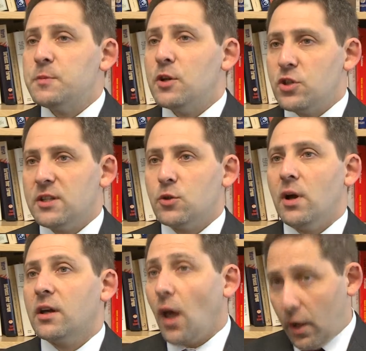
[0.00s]
budgets
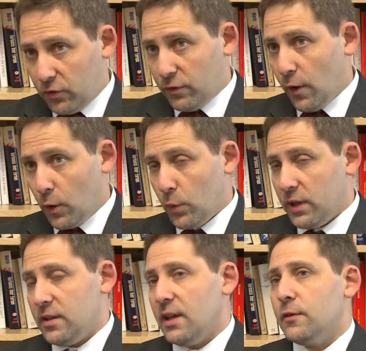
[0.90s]
were cut
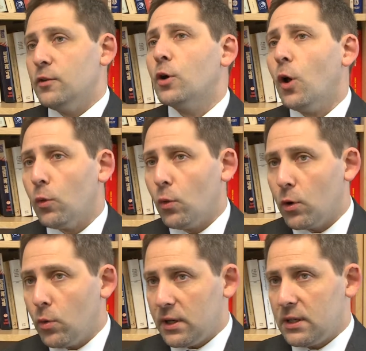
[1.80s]
following the end of the Cold
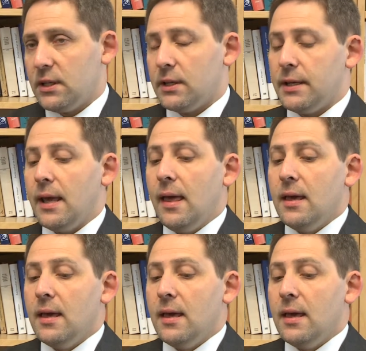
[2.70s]
War quite clearly.